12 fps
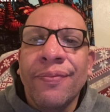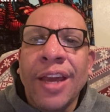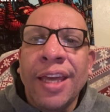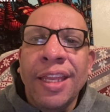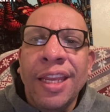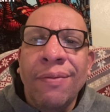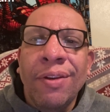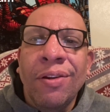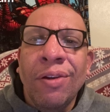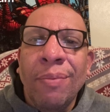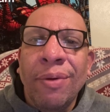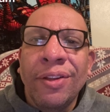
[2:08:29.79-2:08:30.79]
I didn't even
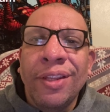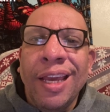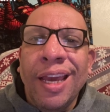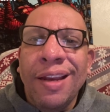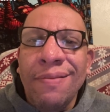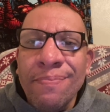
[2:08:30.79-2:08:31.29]
know about that.